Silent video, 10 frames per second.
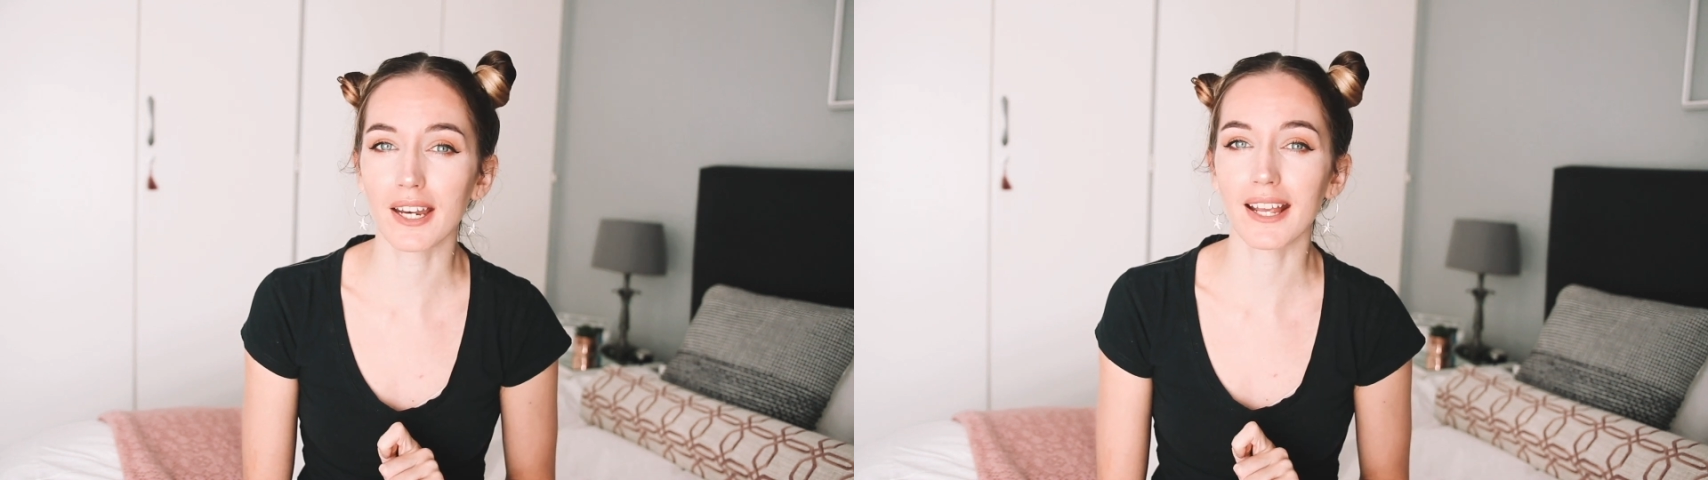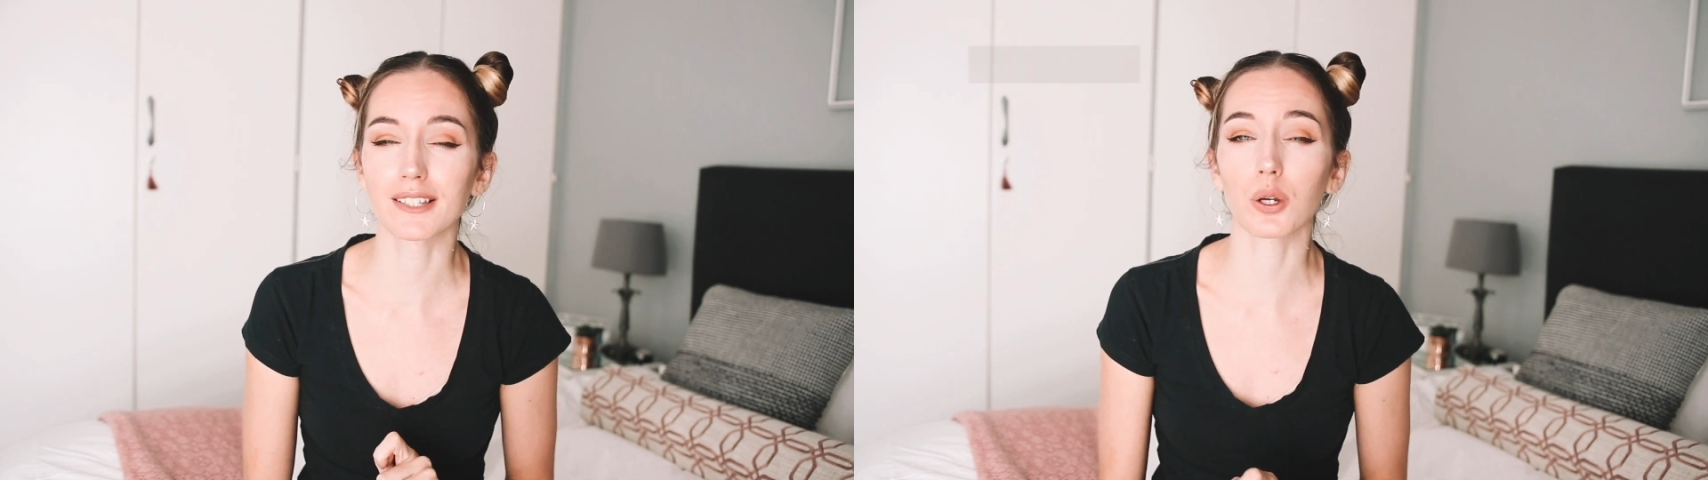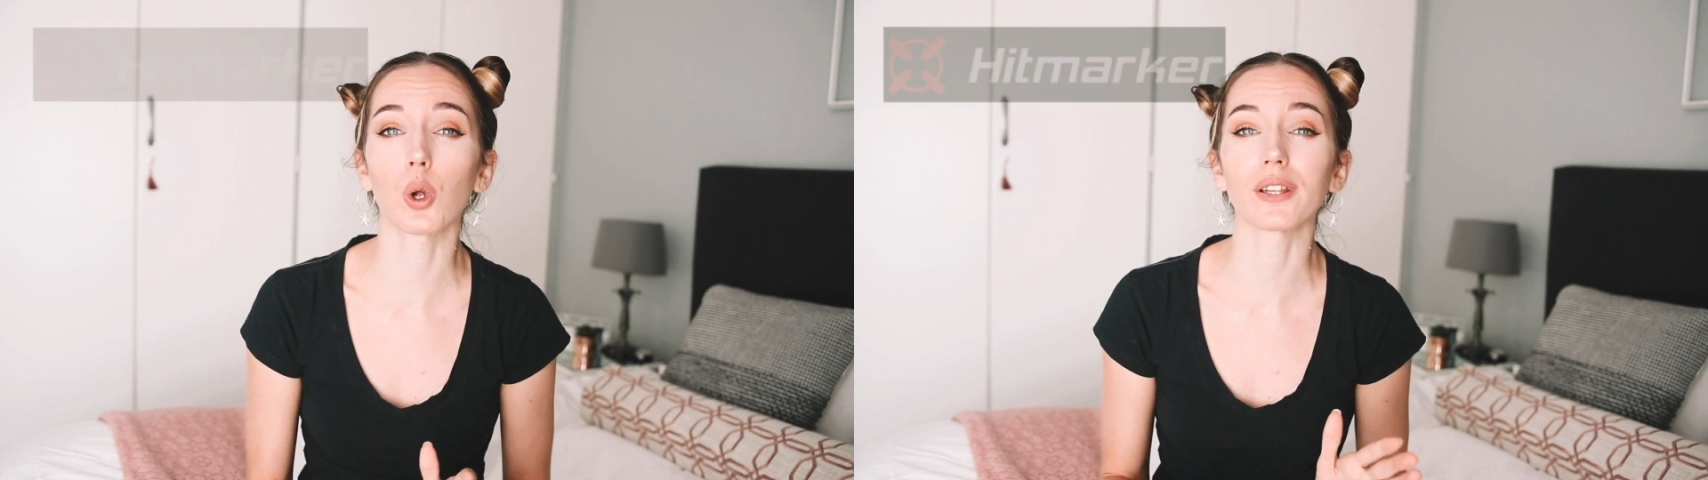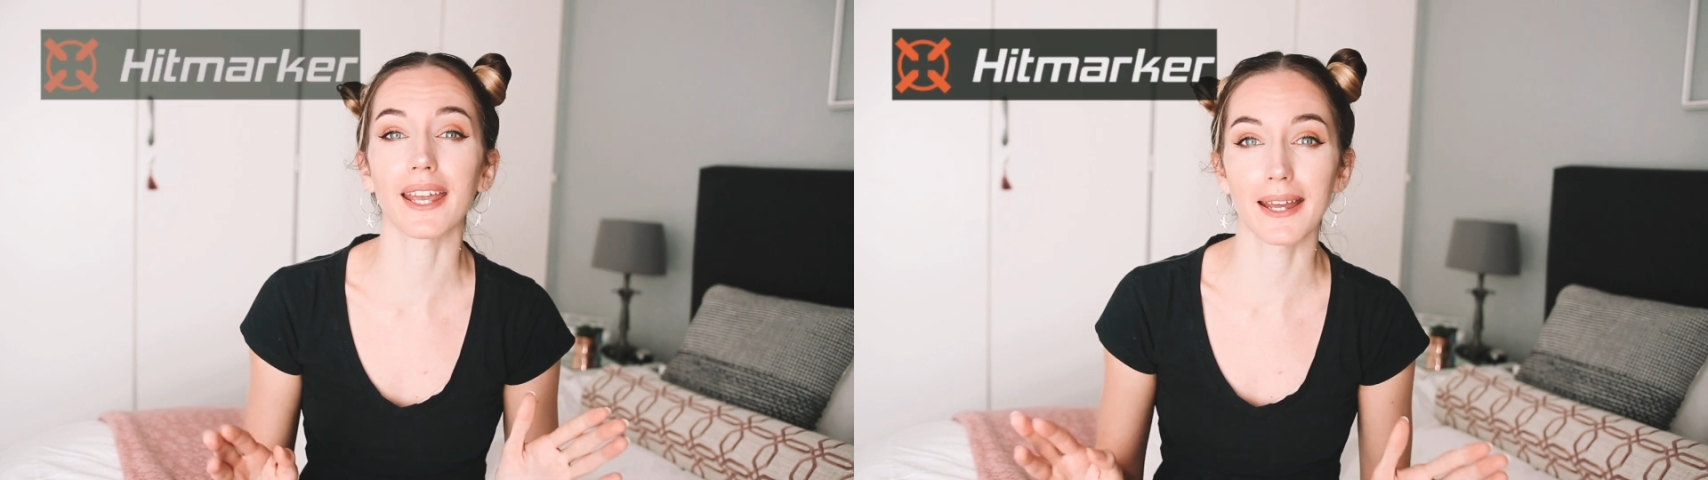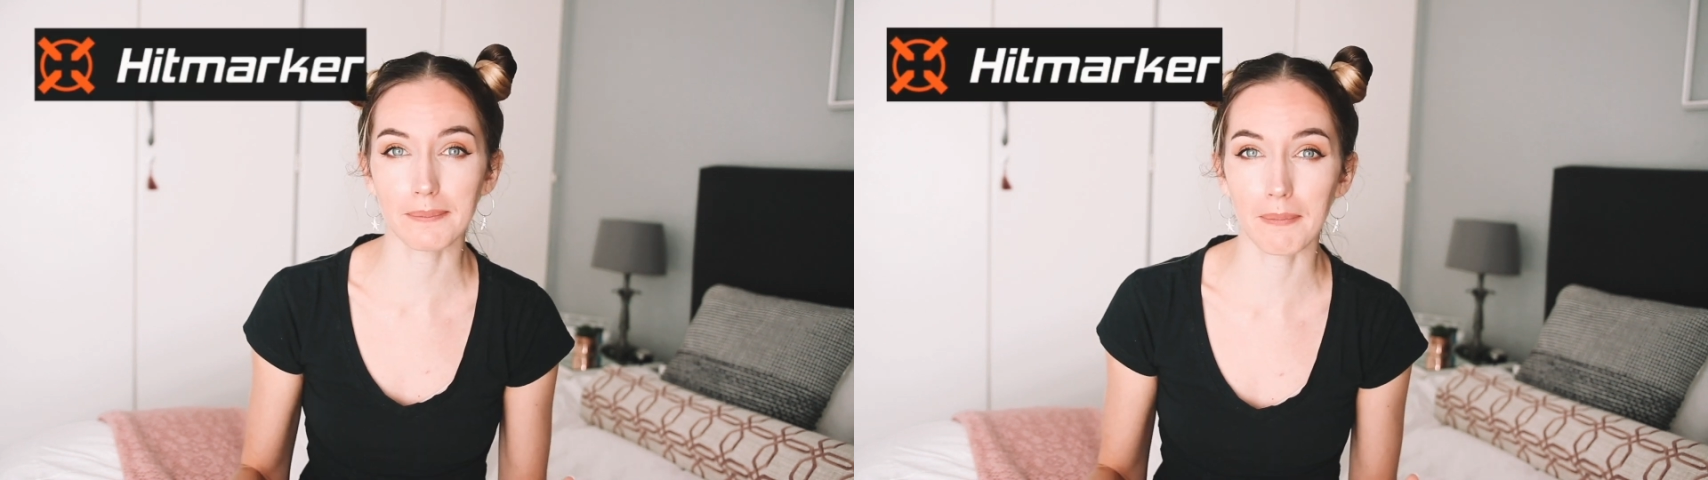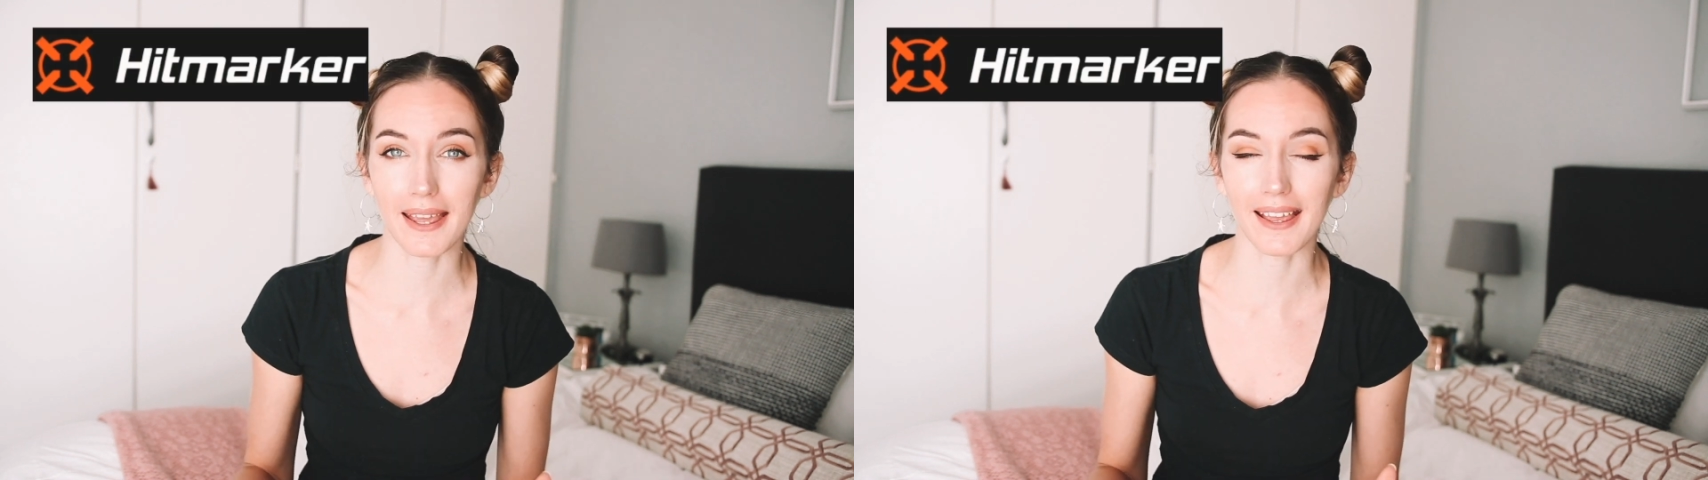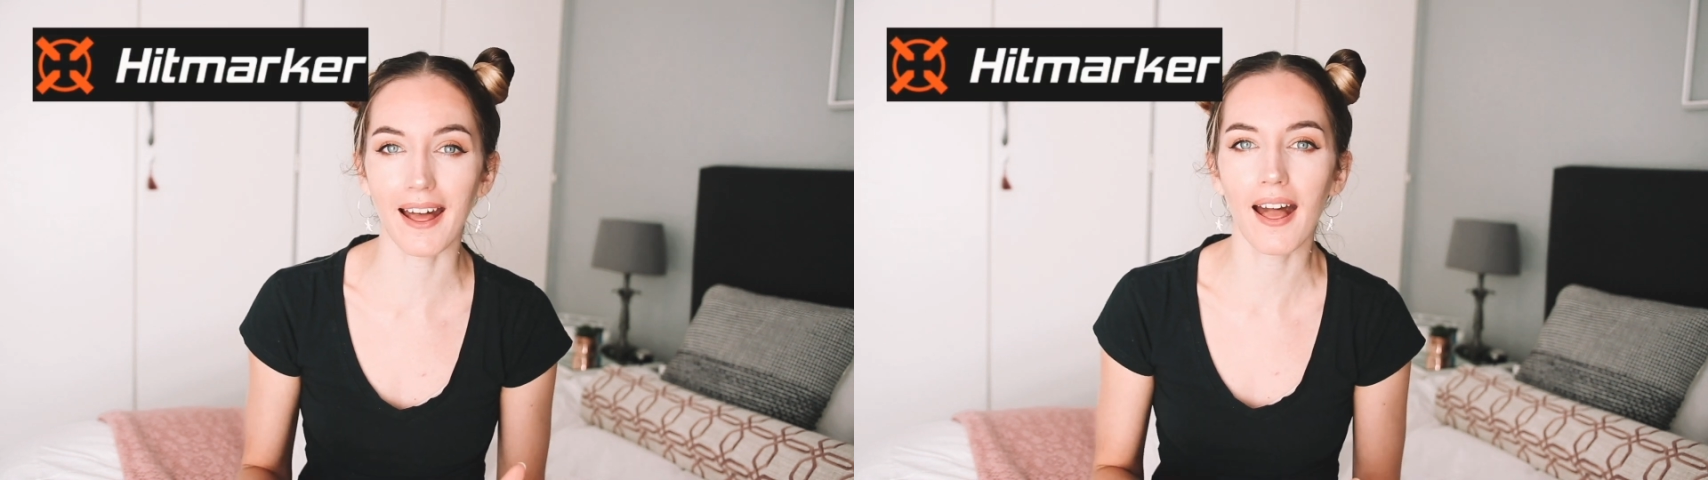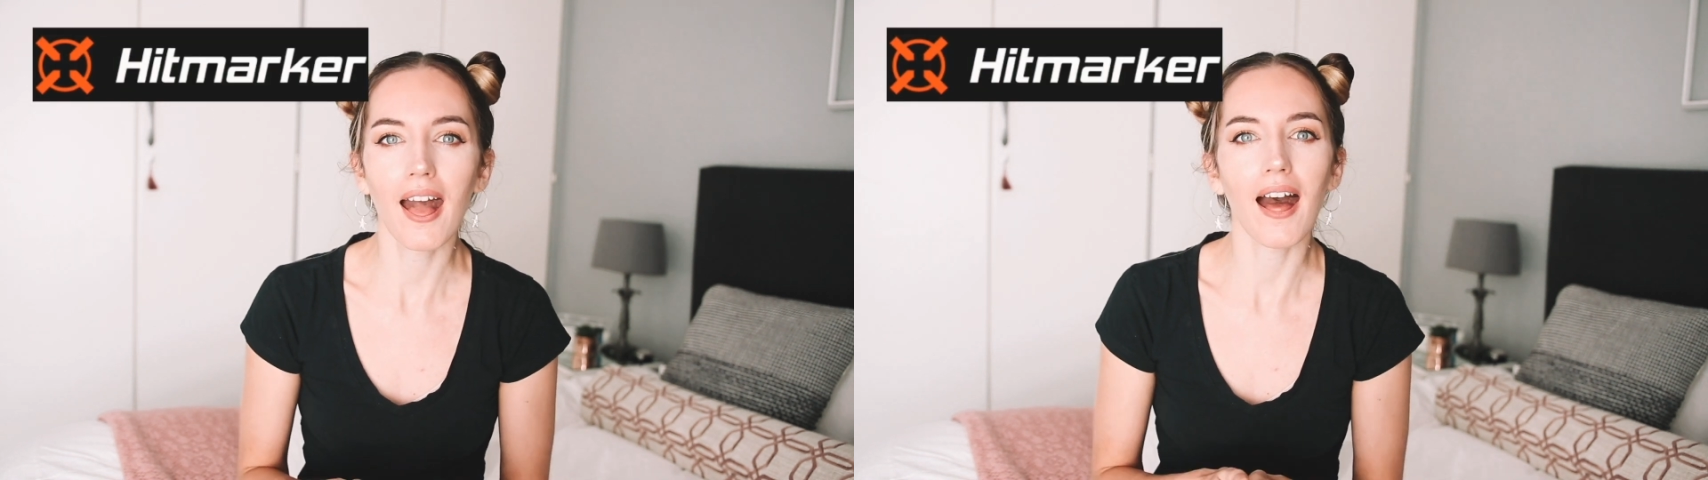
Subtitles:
is called Hitmaker,